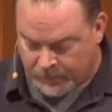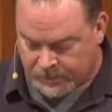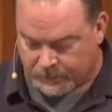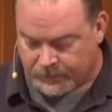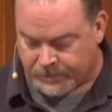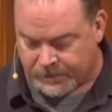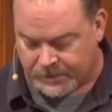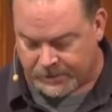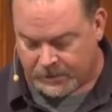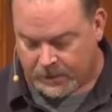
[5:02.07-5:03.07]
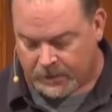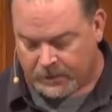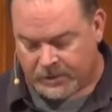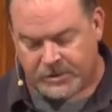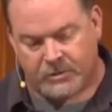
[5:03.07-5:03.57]
So there's
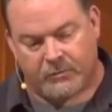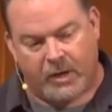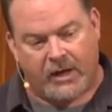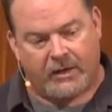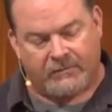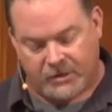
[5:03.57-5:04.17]
this thread of